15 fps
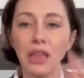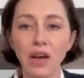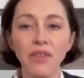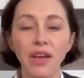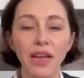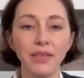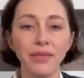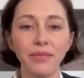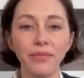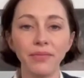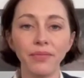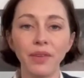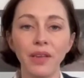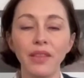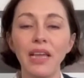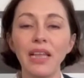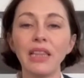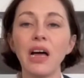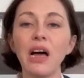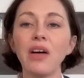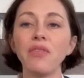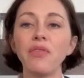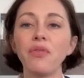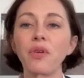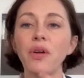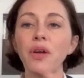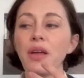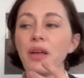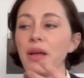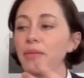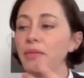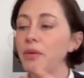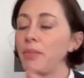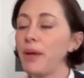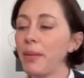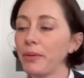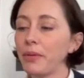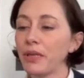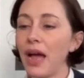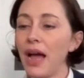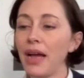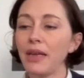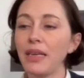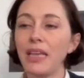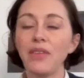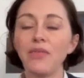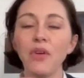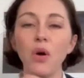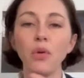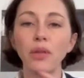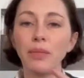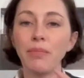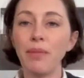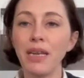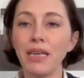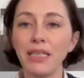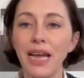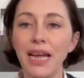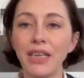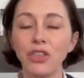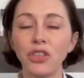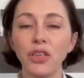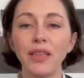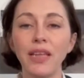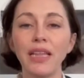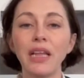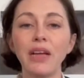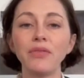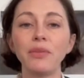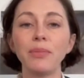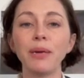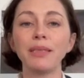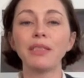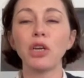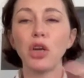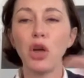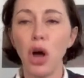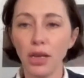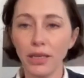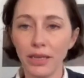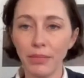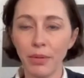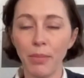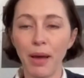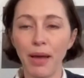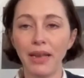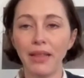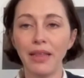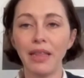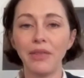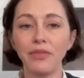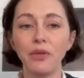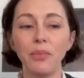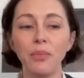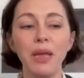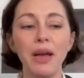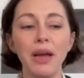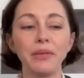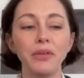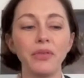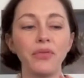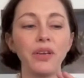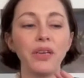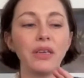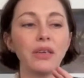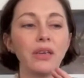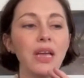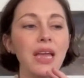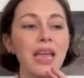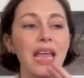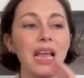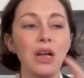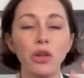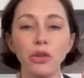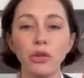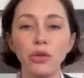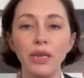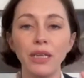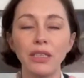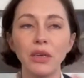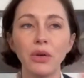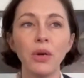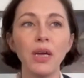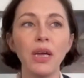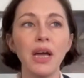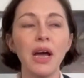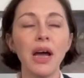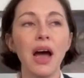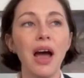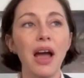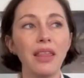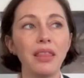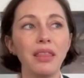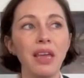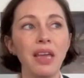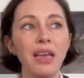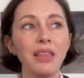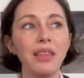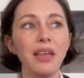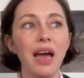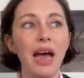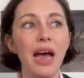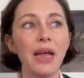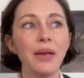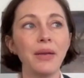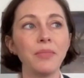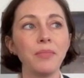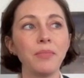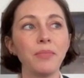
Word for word: love it. They love to be able to give only mid attention. They love to be able to gossip about it. They love to be able to feel included. So I think that